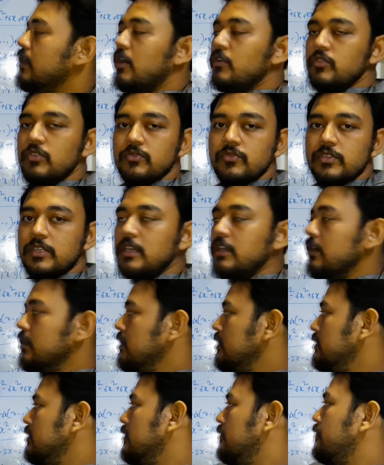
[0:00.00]
now you see
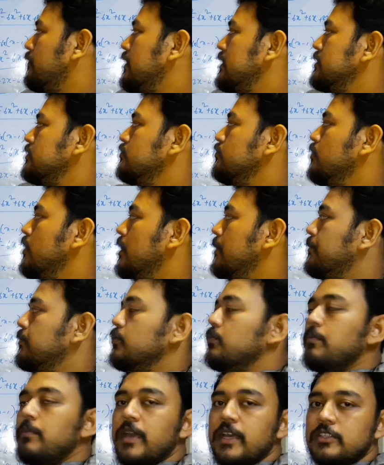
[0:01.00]
the first we have to
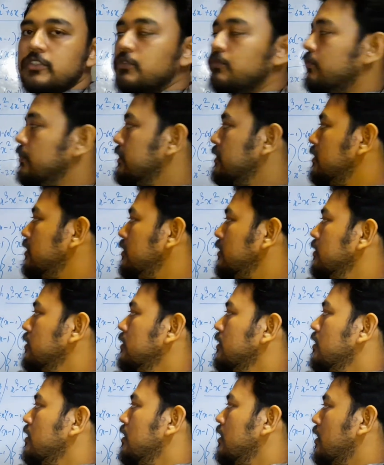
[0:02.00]
match with the
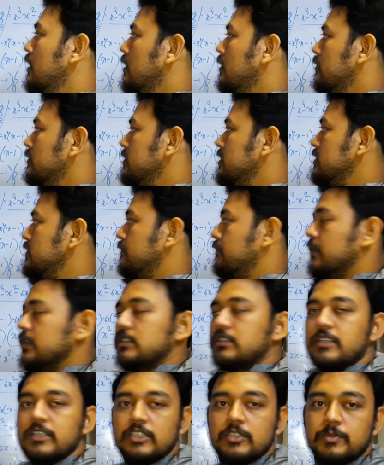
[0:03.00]
this
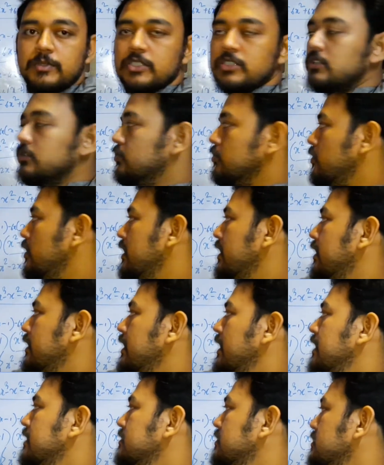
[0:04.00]
first expression. So here x